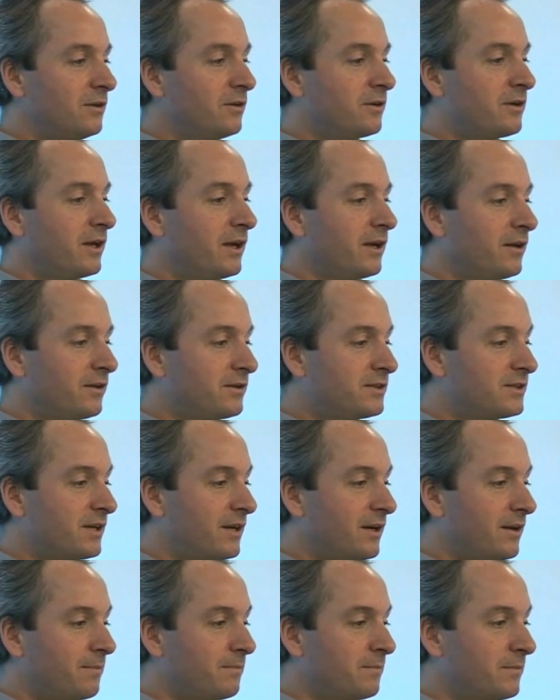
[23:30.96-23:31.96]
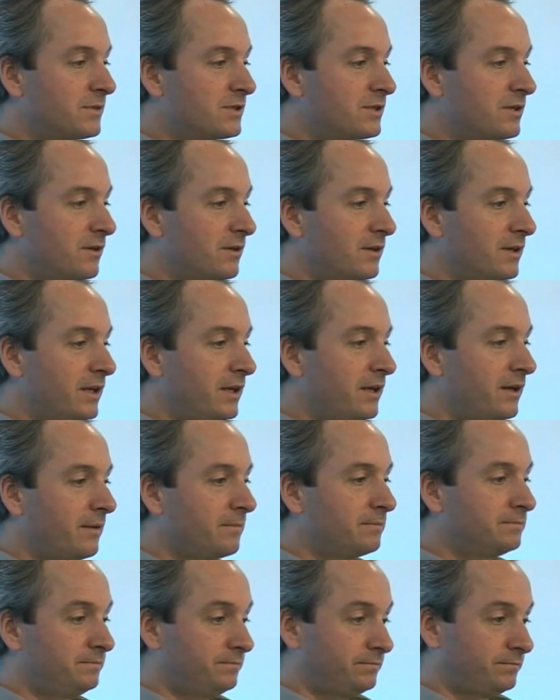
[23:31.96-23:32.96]
looking at certainly
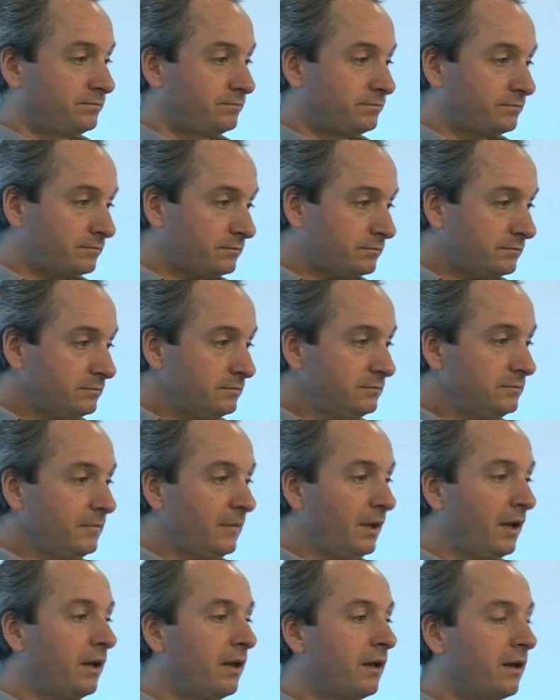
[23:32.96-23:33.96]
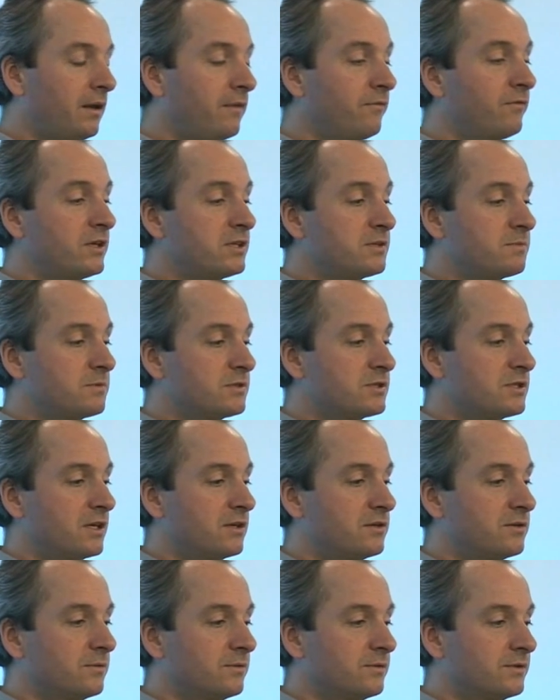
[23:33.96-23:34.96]
investment
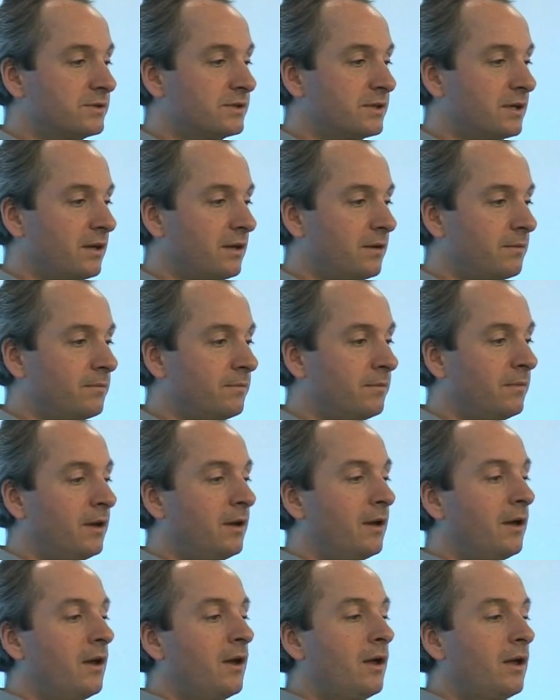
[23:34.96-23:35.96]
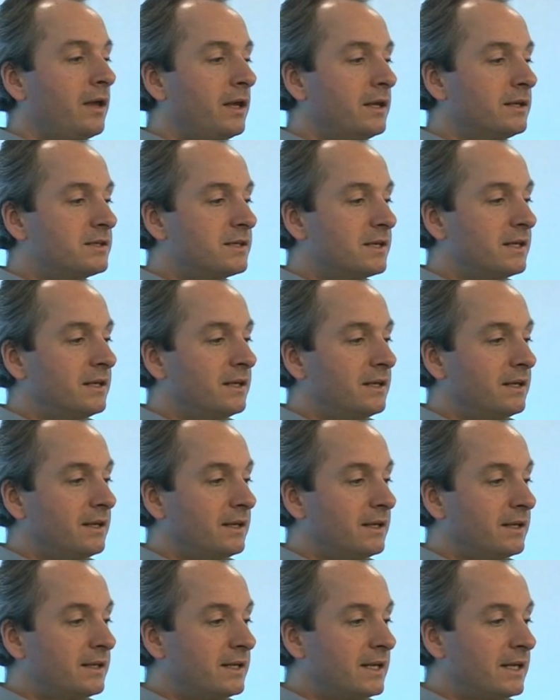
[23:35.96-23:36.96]
schedules,
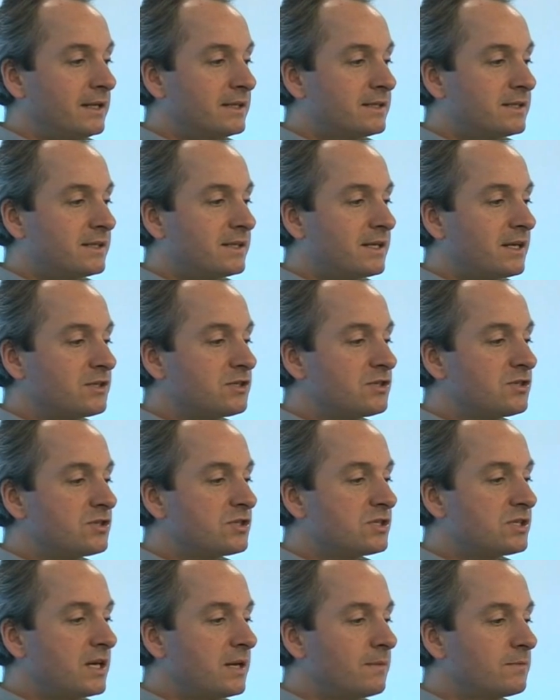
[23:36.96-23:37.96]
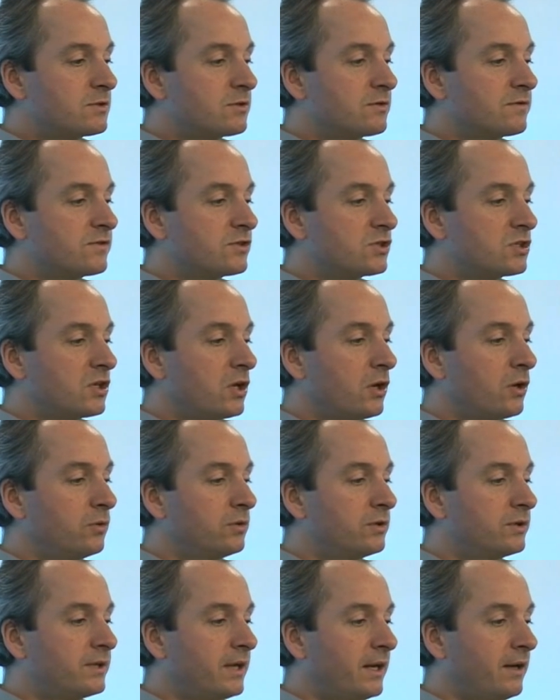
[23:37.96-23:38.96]
it doesn't seem to have
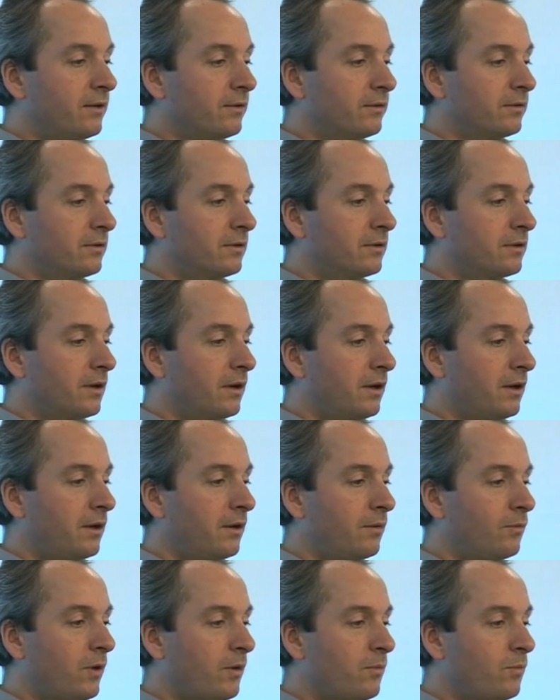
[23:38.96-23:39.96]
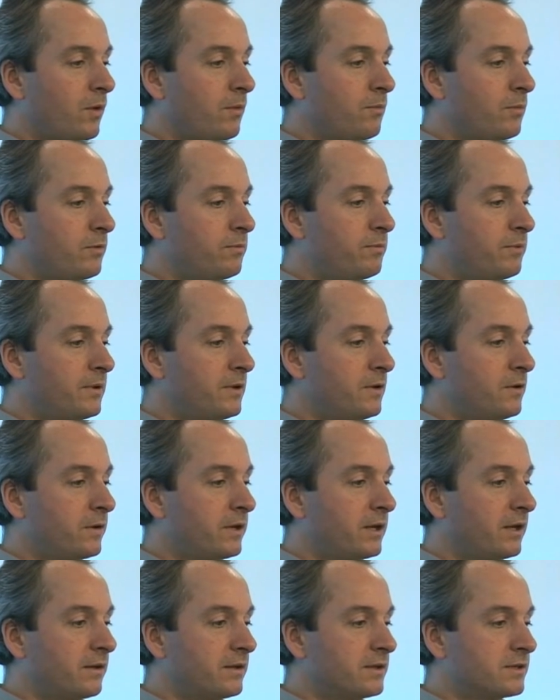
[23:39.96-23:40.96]
slowed down when we've been
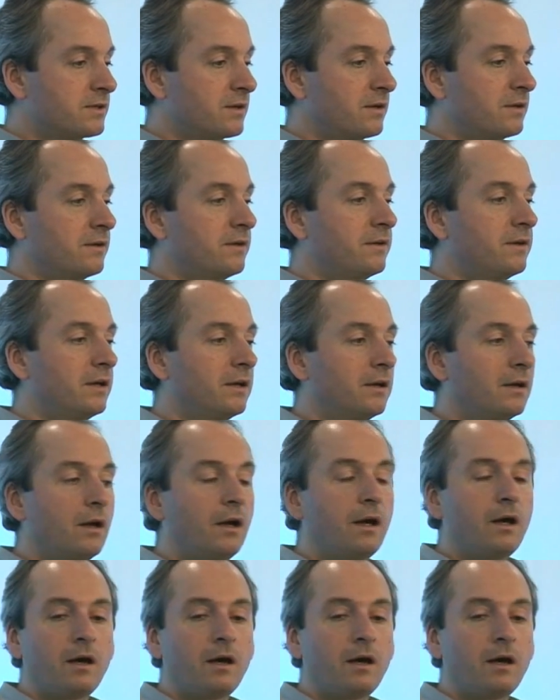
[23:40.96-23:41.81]
looking at this kind of thing.